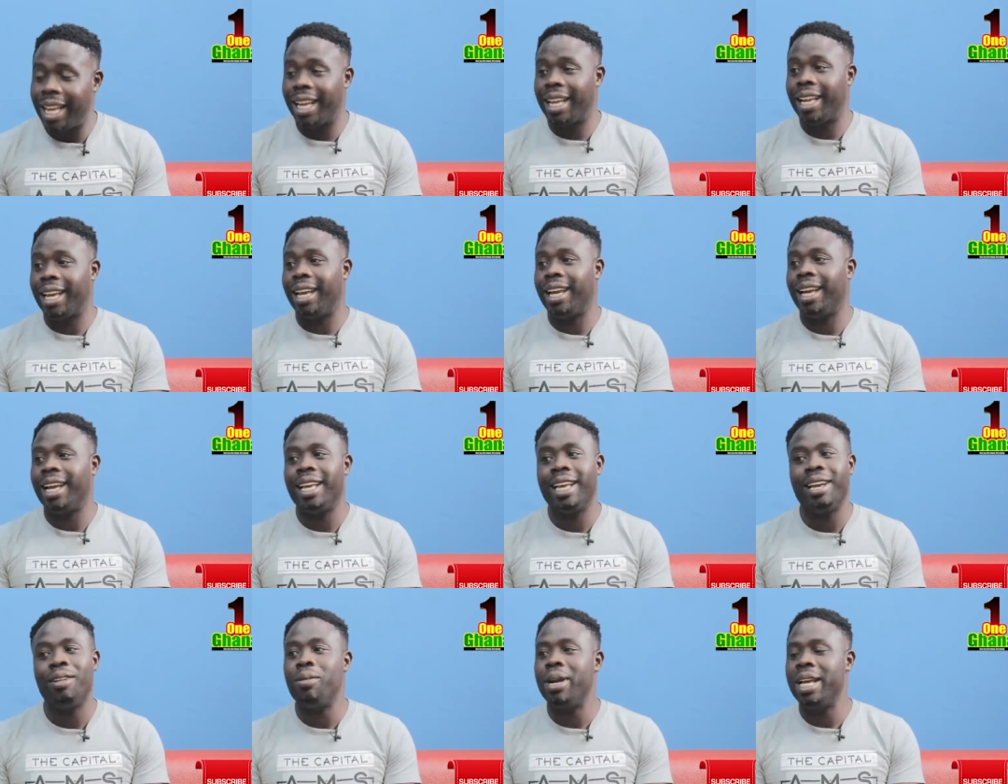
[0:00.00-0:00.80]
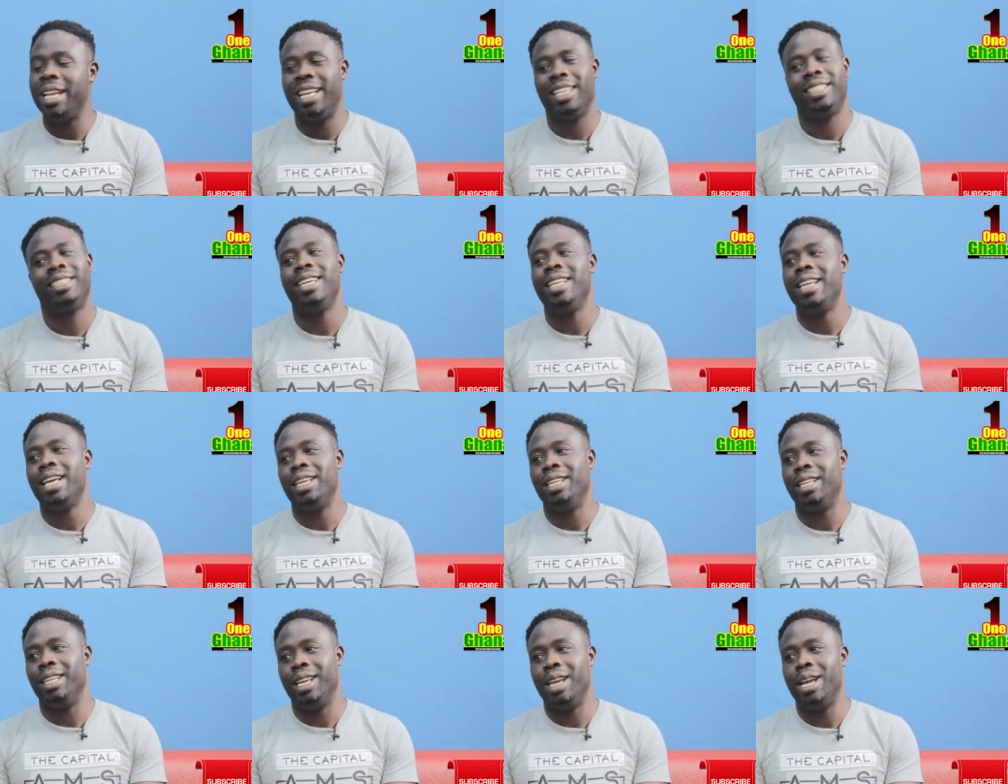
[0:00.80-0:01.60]
a way they
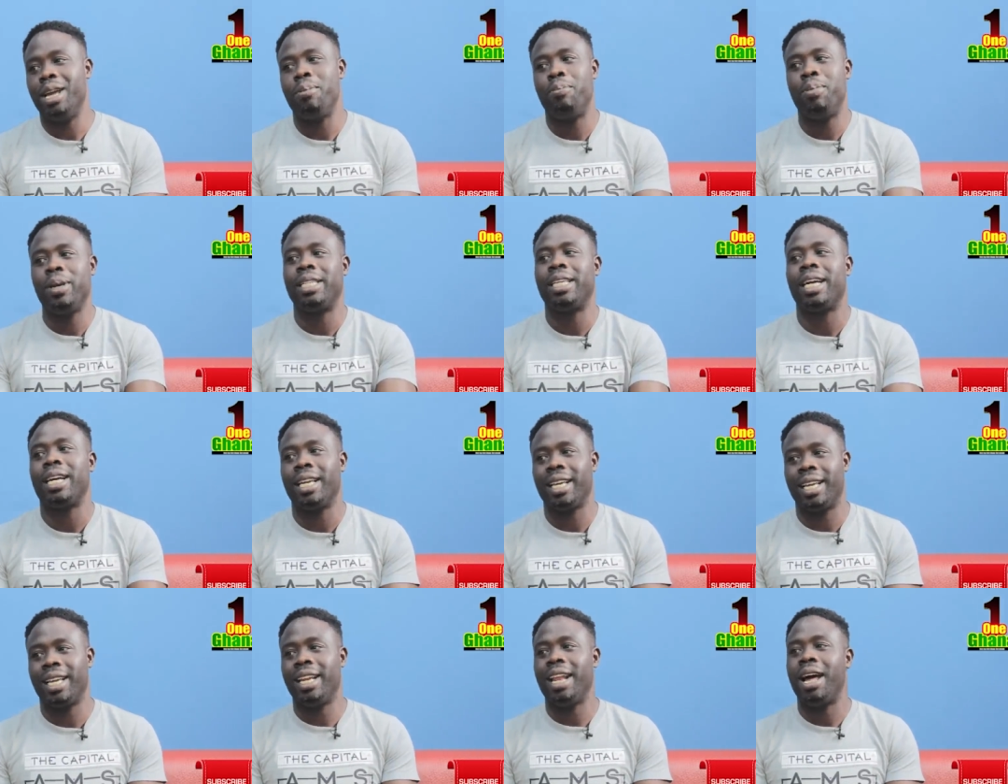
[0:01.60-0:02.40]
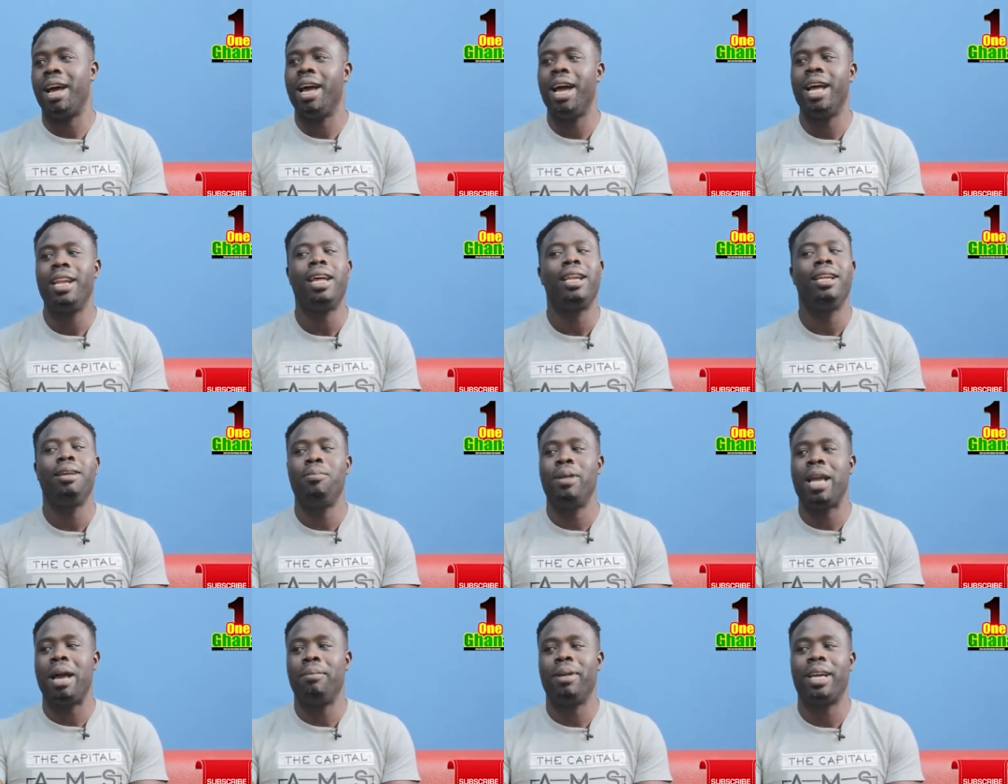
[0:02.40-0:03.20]
say, a picture cannot, and I'll
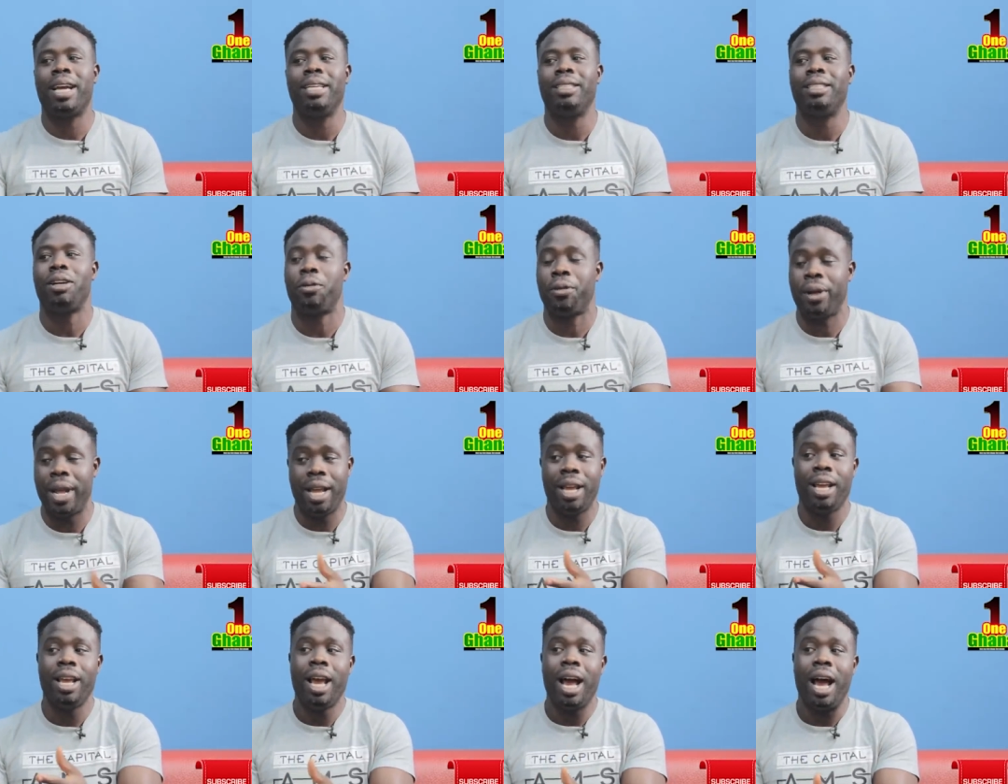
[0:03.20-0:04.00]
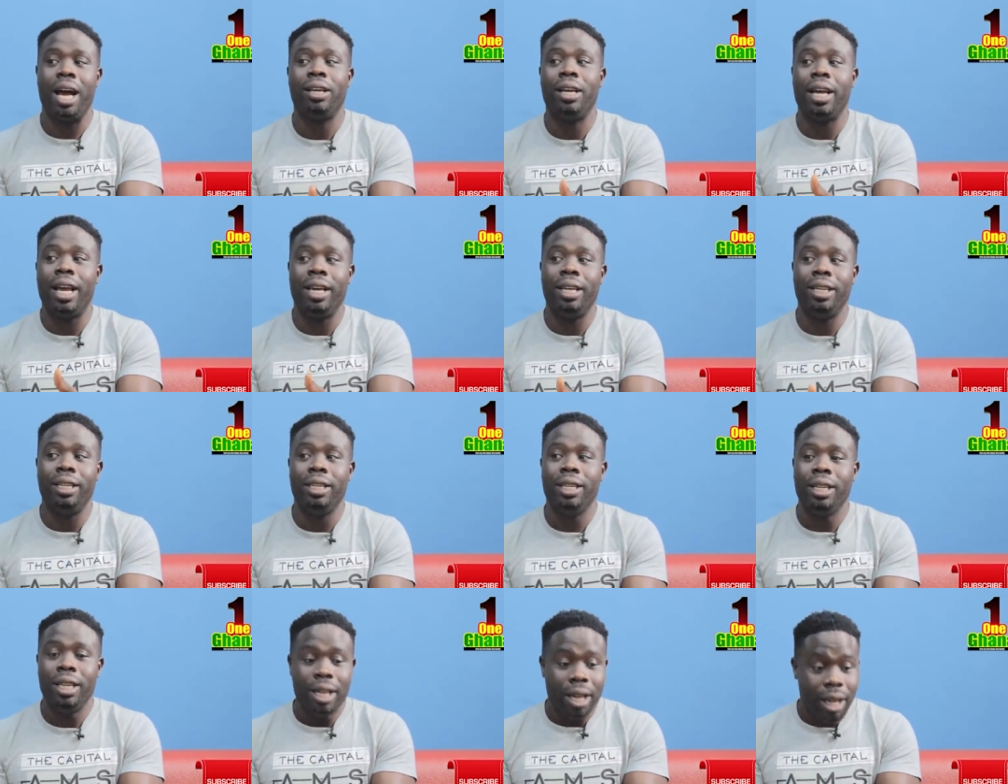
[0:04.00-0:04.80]
be a mechanic share a